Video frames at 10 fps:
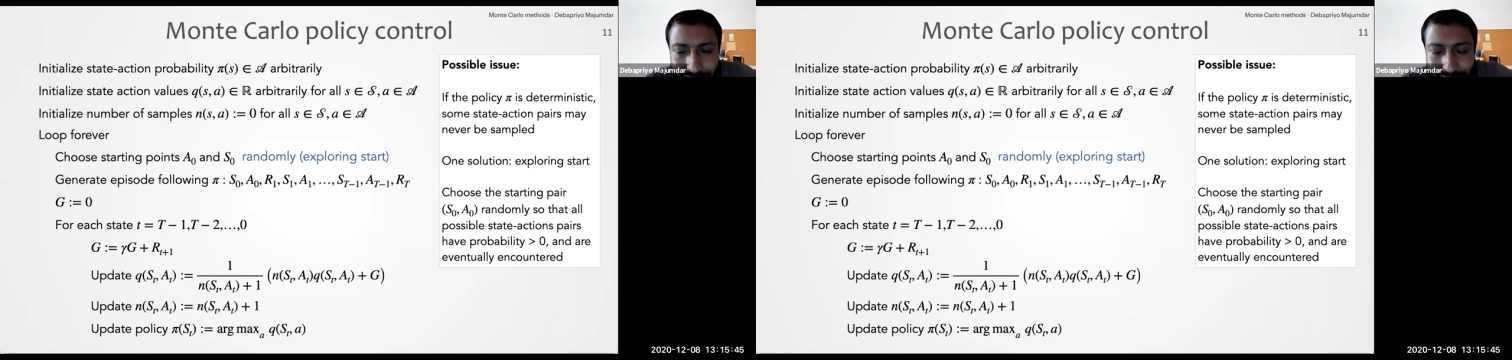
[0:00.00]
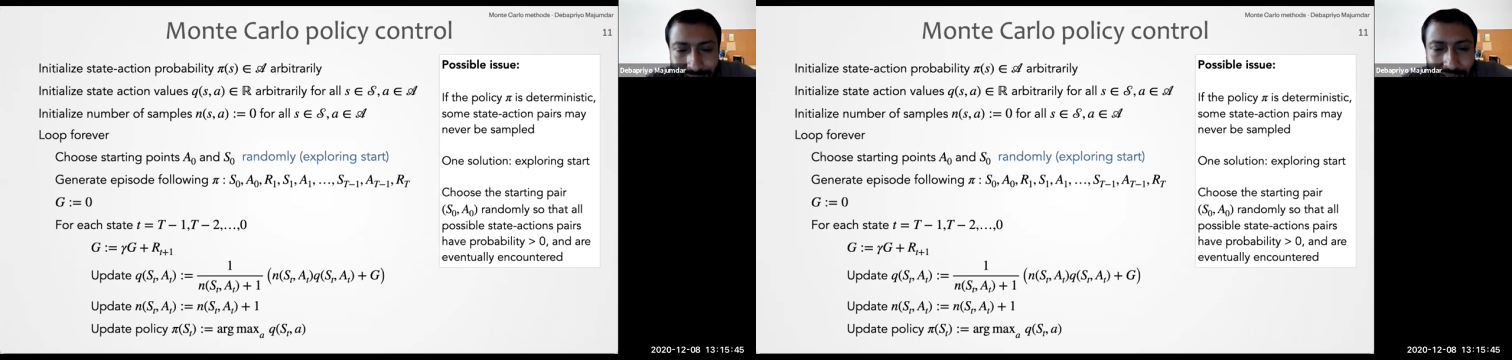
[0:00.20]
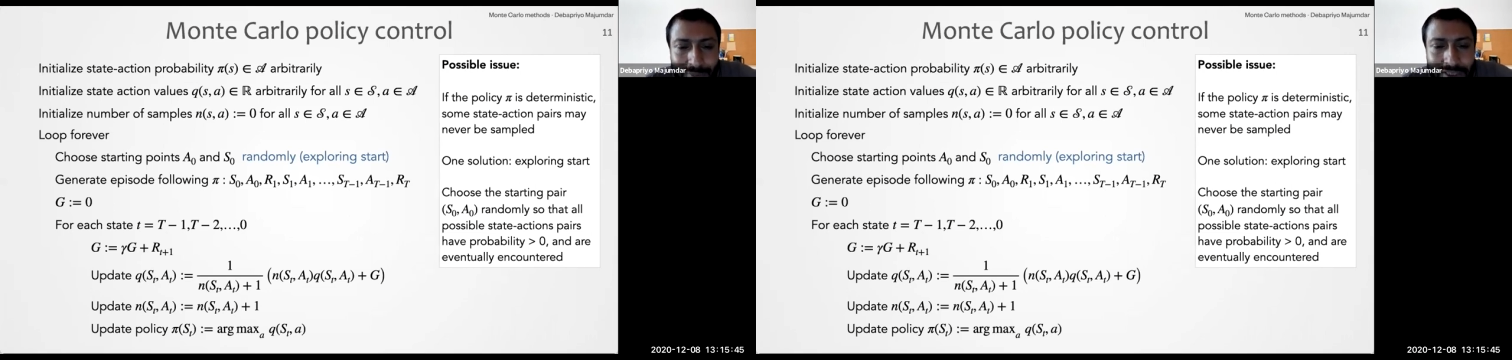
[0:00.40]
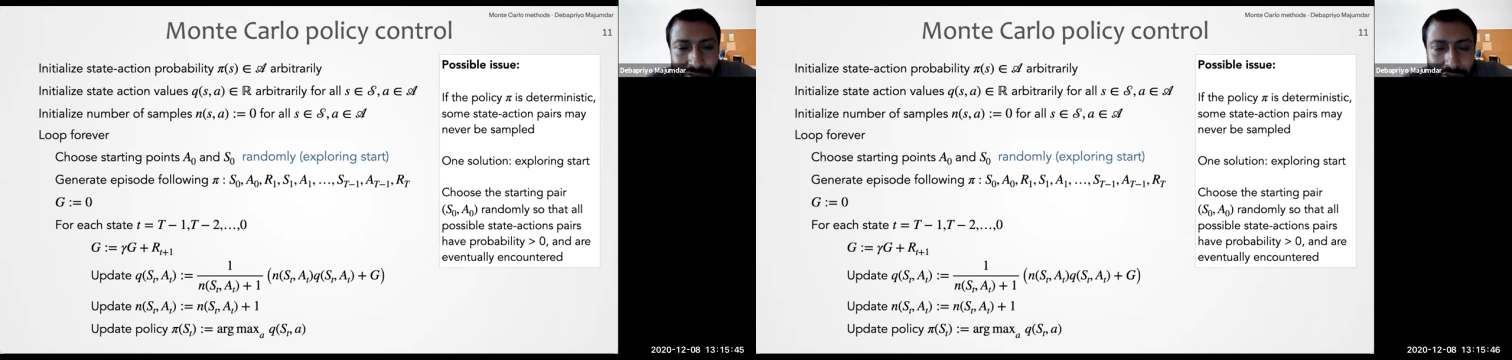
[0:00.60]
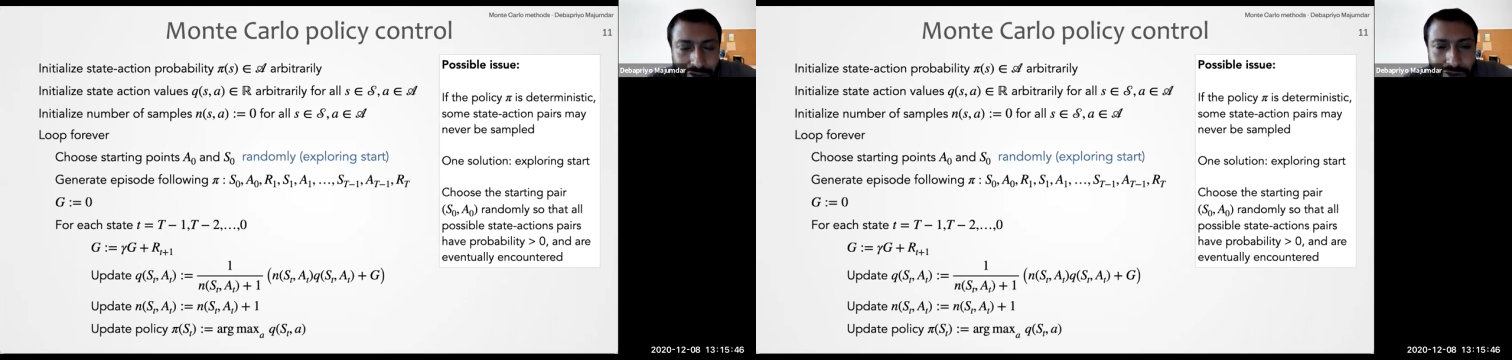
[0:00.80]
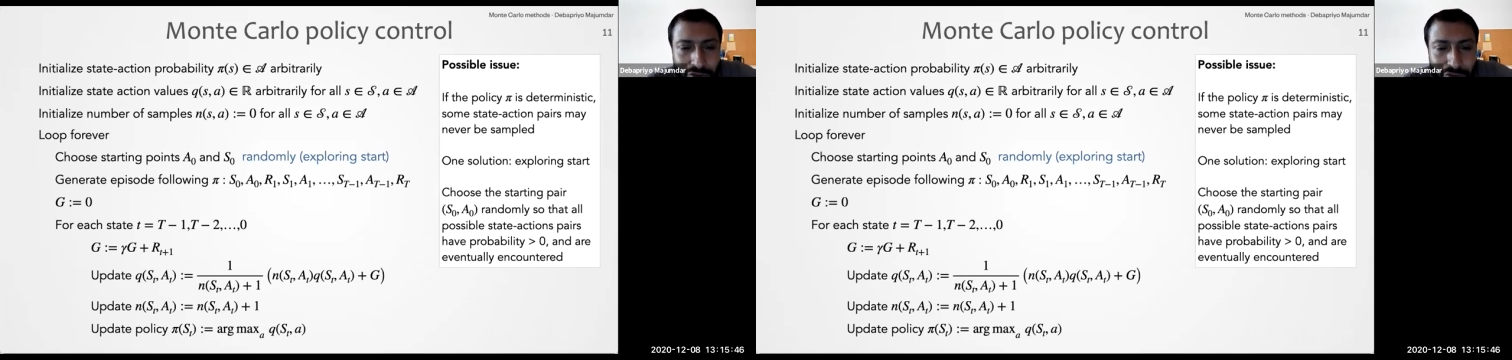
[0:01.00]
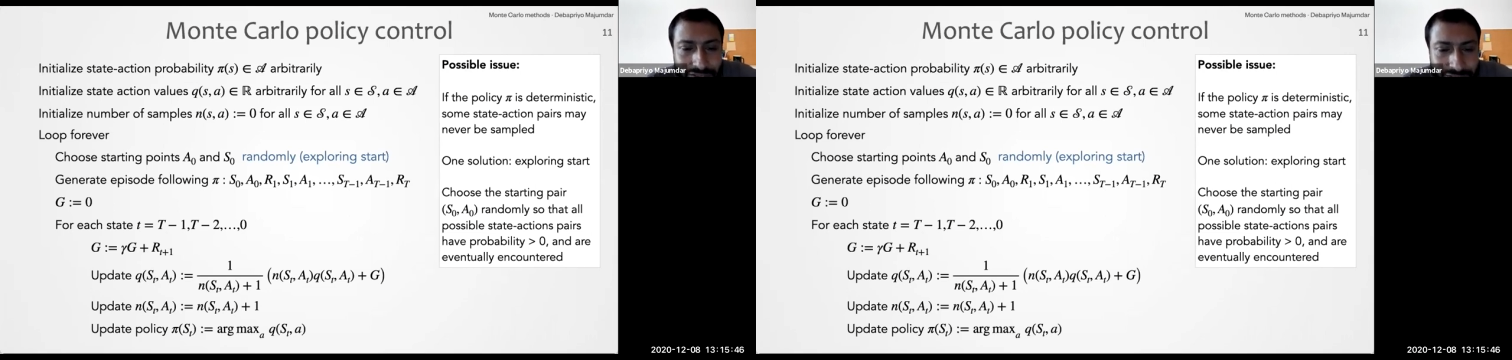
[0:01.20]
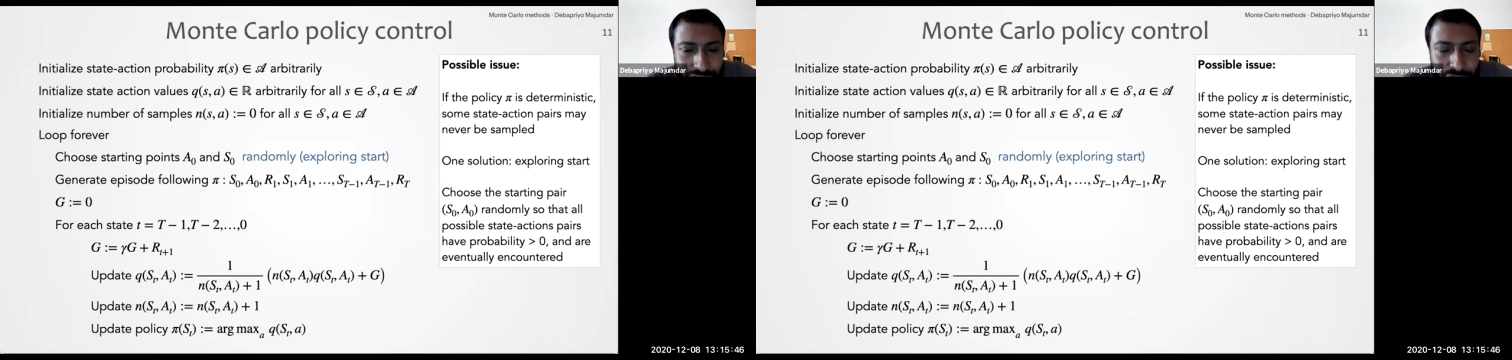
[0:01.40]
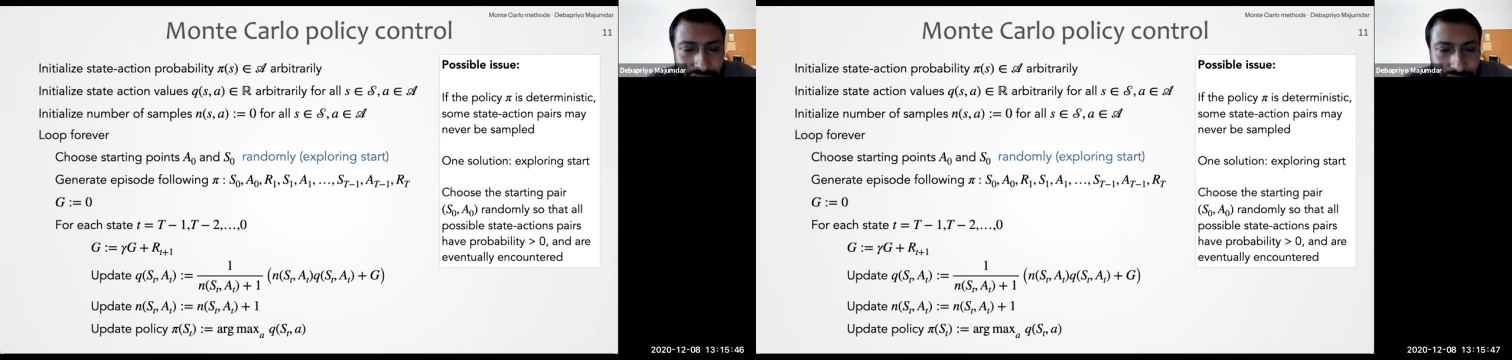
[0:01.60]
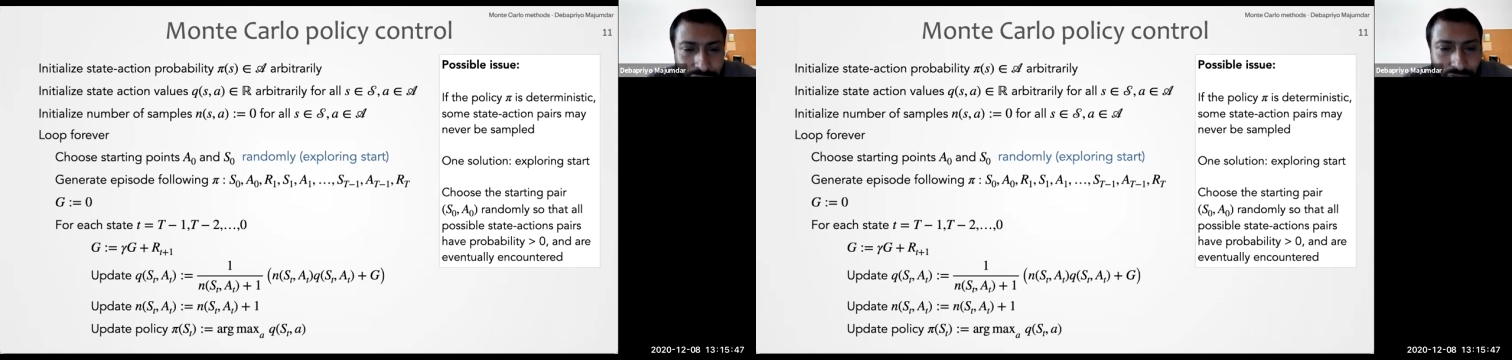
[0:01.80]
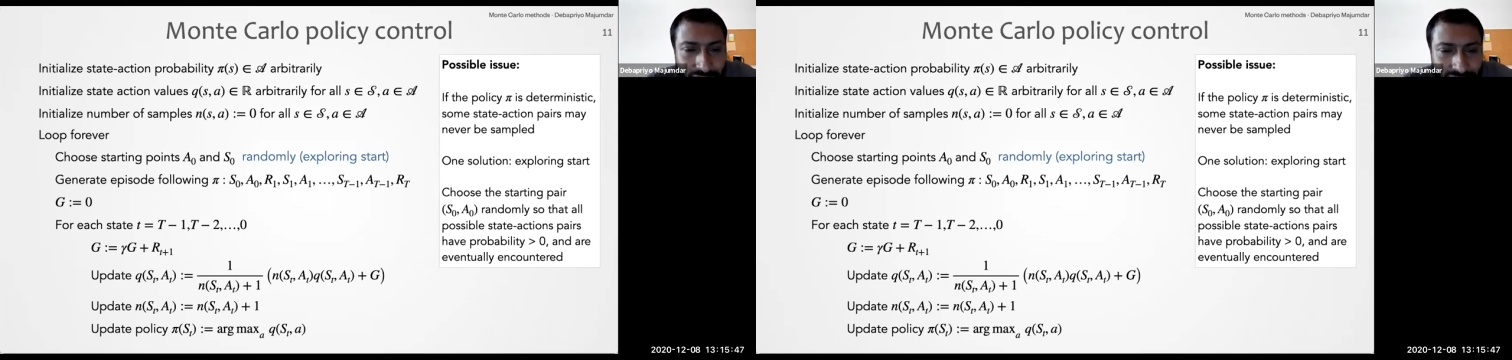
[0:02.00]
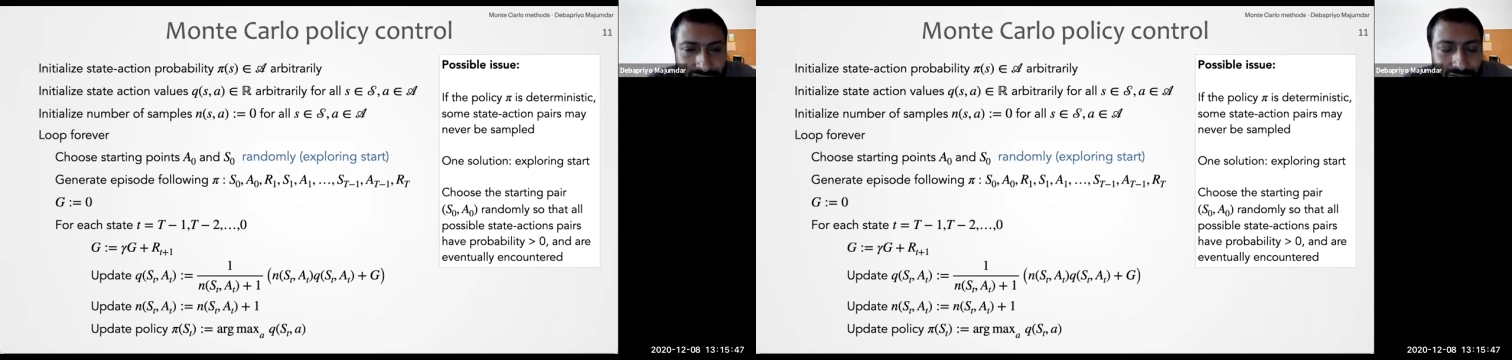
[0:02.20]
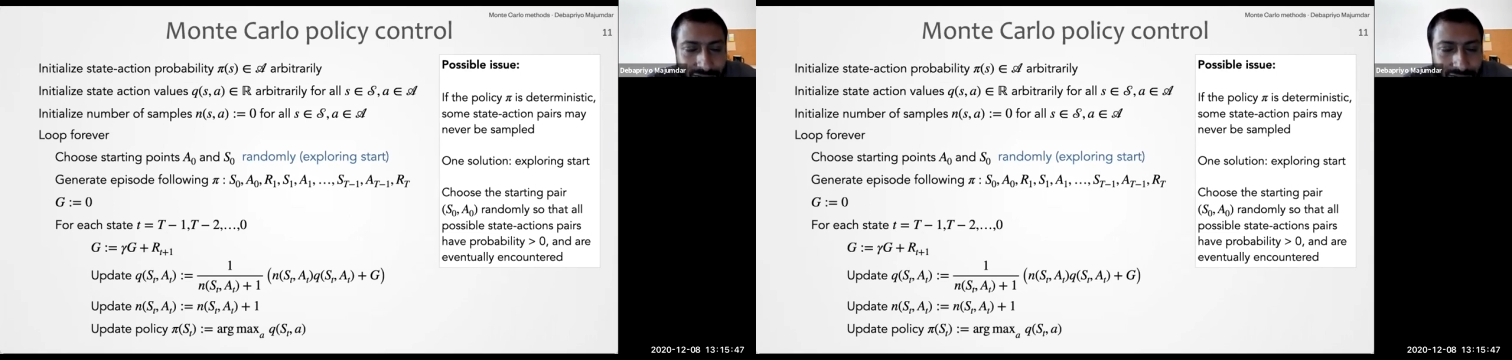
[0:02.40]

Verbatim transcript: that game is not so much intuitive to us,